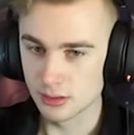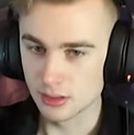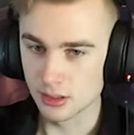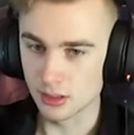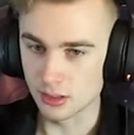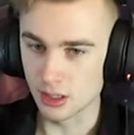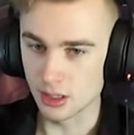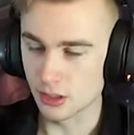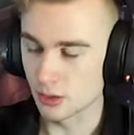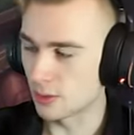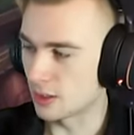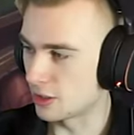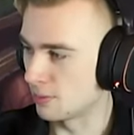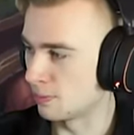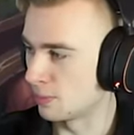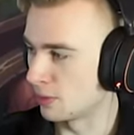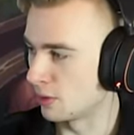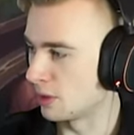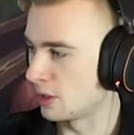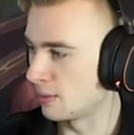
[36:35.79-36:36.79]
Because otherwise
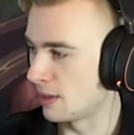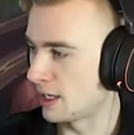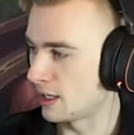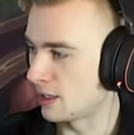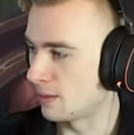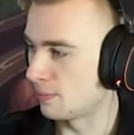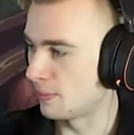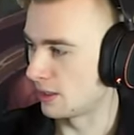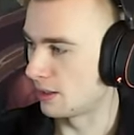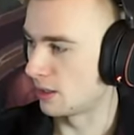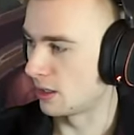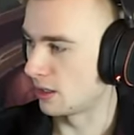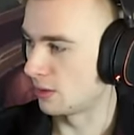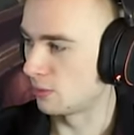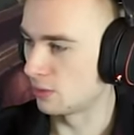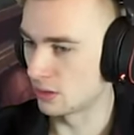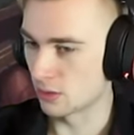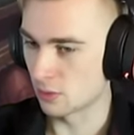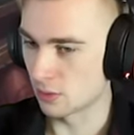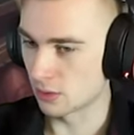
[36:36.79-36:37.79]
I'm burning mana, but uh,
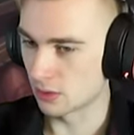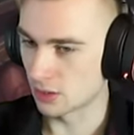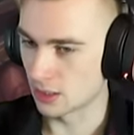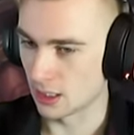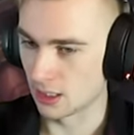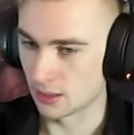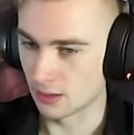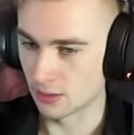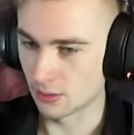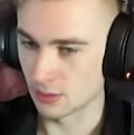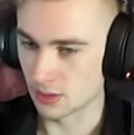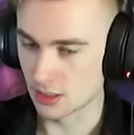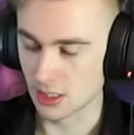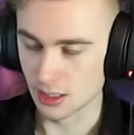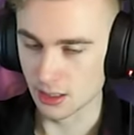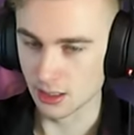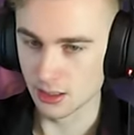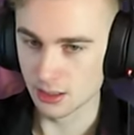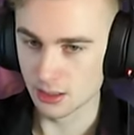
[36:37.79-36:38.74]
we'll, we'll see. We'll see.